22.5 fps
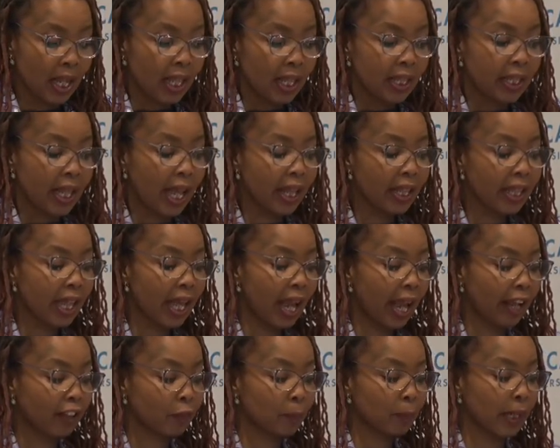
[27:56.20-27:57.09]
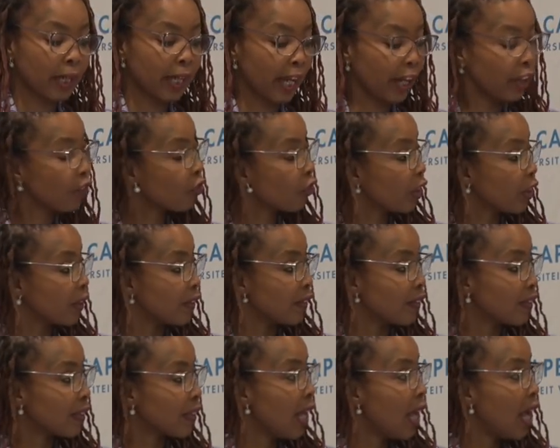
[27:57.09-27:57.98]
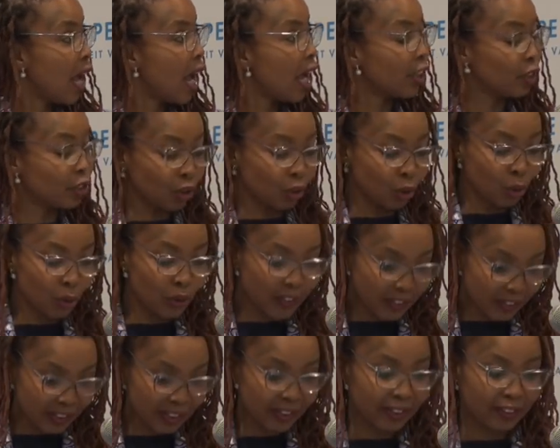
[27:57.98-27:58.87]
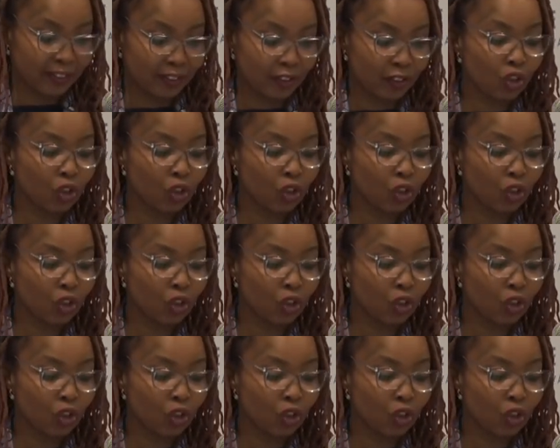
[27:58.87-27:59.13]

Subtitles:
Then the explanations and uses